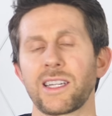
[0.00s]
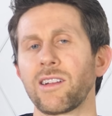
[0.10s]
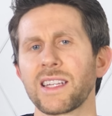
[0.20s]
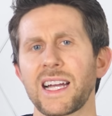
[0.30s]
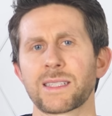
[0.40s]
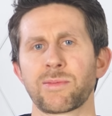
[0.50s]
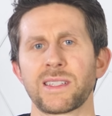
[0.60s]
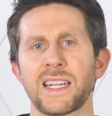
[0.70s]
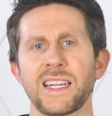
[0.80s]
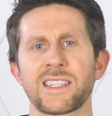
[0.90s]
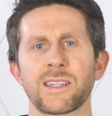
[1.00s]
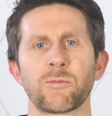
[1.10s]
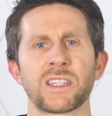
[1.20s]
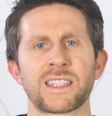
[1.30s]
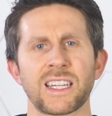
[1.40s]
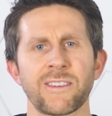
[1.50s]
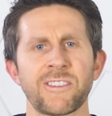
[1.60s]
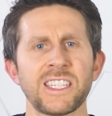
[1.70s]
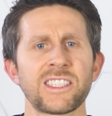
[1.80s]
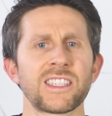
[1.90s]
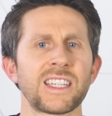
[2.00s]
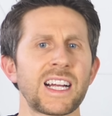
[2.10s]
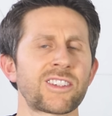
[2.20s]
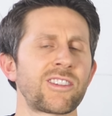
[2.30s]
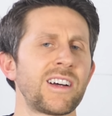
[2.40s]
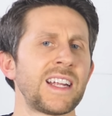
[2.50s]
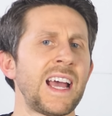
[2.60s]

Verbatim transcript: The only explanation was that if each electron